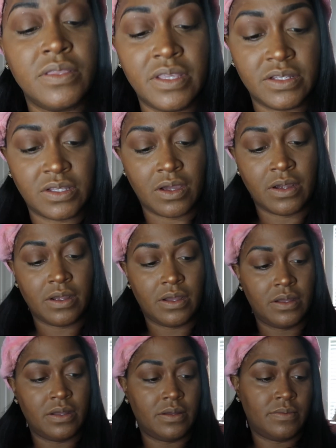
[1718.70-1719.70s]
These are
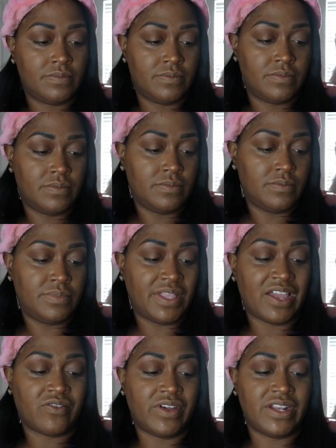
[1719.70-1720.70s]
um,
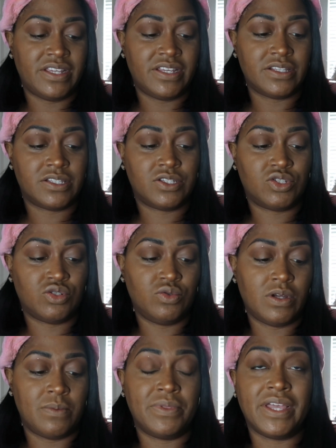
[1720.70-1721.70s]
Black Radiance
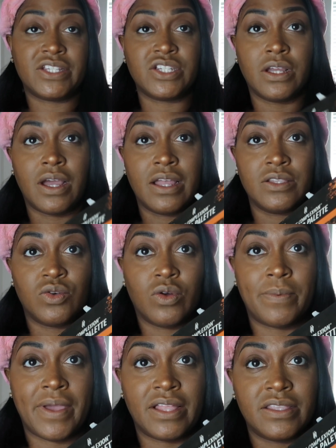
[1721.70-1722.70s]
True Complexion
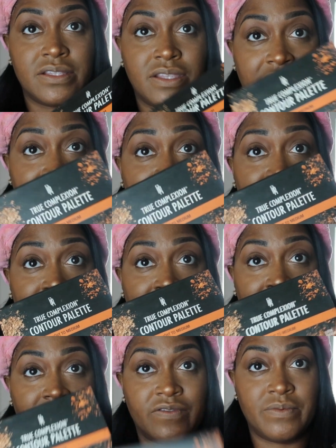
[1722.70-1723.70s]
Contour Palettes. I have a
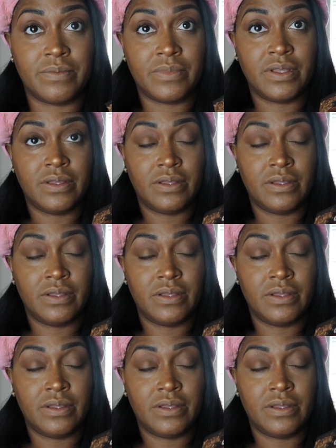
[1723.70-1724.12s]
lot of them.